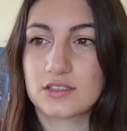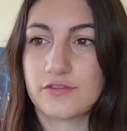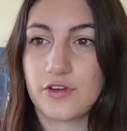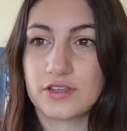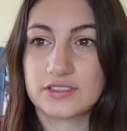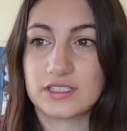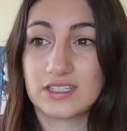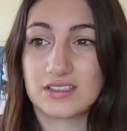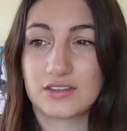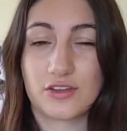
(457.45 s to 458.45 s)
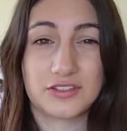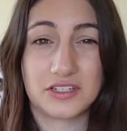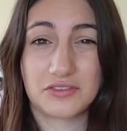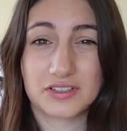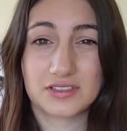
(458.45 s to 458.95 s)
The first is 13
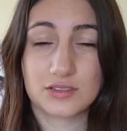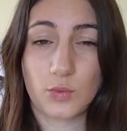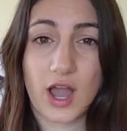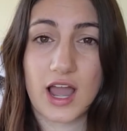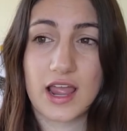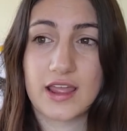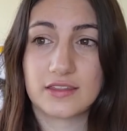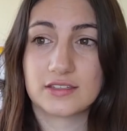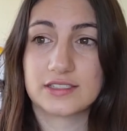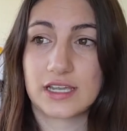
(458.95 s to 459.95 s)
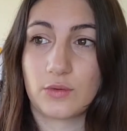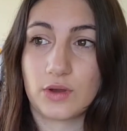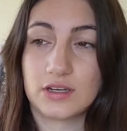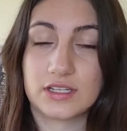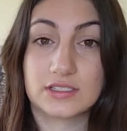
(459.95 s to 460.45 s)
Reasons Why, and the second
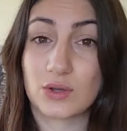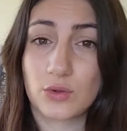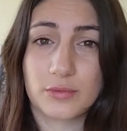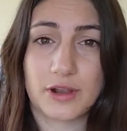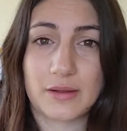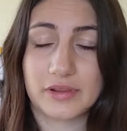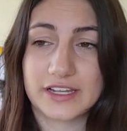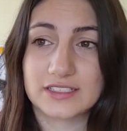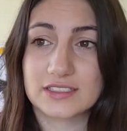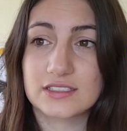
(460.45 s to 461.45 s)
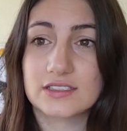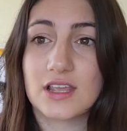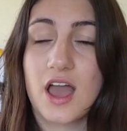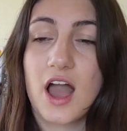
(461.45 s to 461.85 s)
one is All the Bright Places.